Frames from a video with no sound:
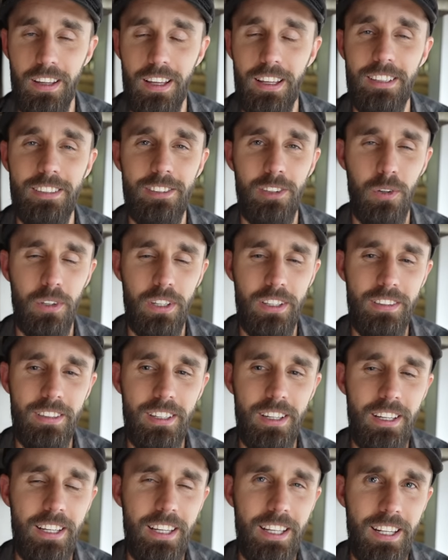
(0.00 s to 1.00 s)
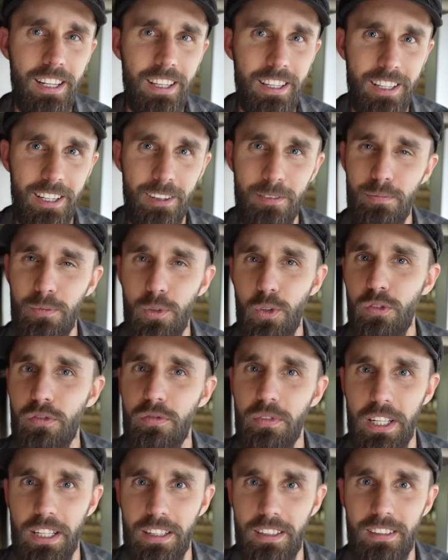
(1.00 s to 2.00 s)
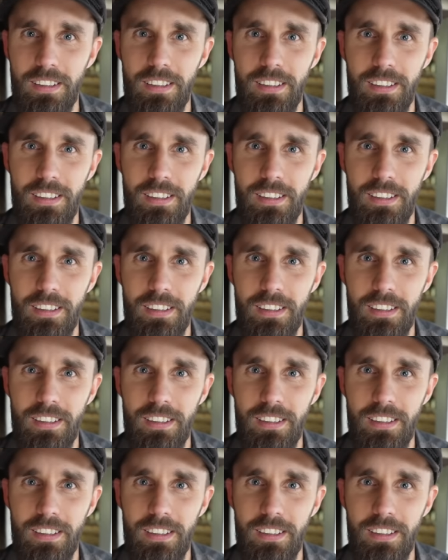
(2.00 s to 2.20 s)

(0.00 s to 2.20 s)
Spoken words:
and saw this little movement